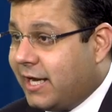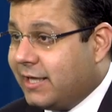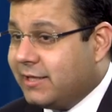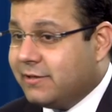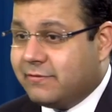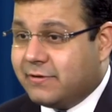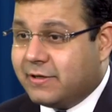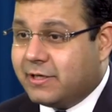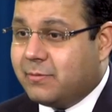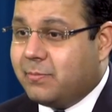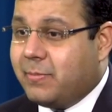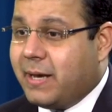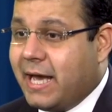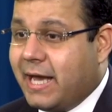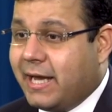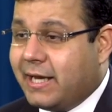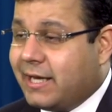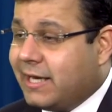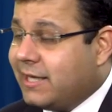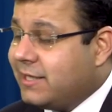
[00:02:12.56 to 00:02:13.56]
and the World
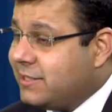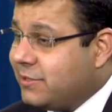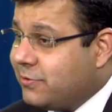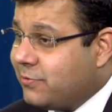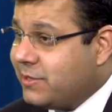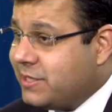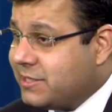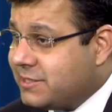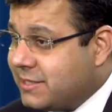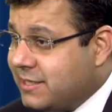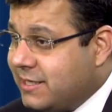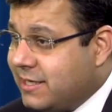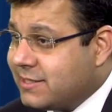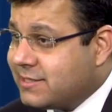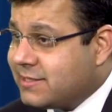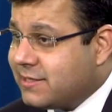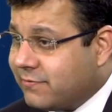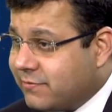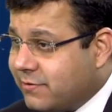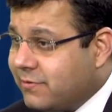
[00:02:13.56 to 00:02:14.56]
Bank and the OECD
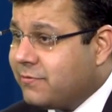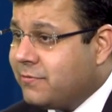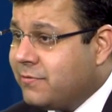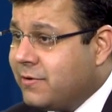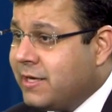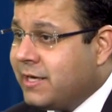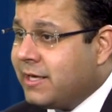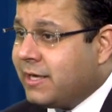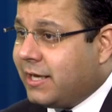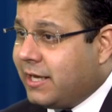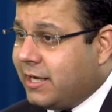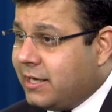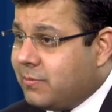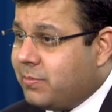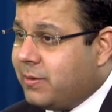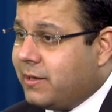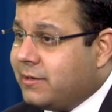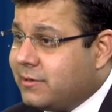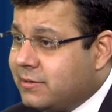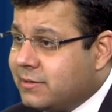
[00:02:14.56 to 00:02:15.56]
and several
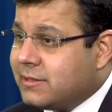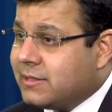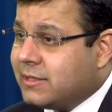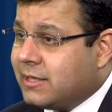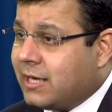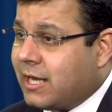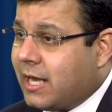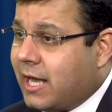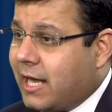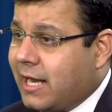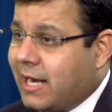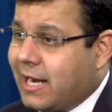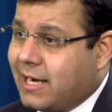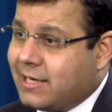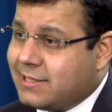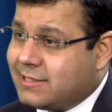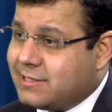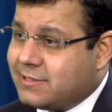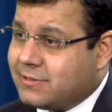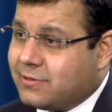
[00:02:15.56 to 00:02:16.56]
independent
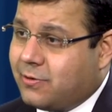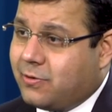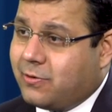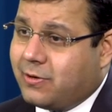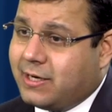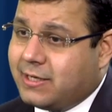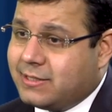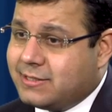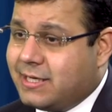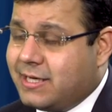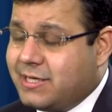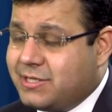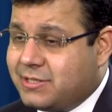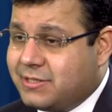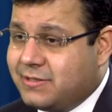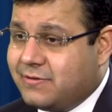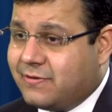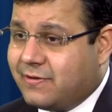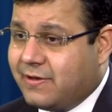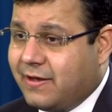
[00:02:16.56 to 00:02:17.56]
analysis
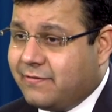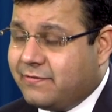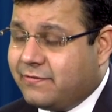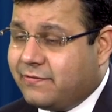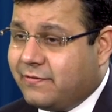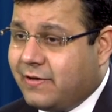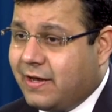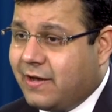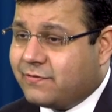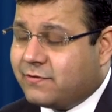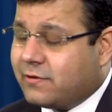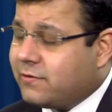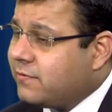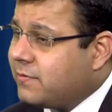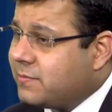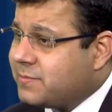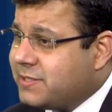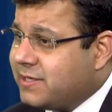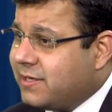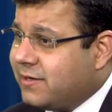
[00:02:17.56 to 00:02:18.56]
organizations have sort of
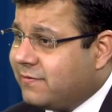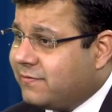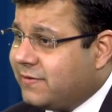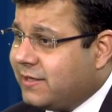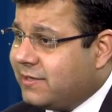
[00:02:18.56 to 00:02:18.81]
observed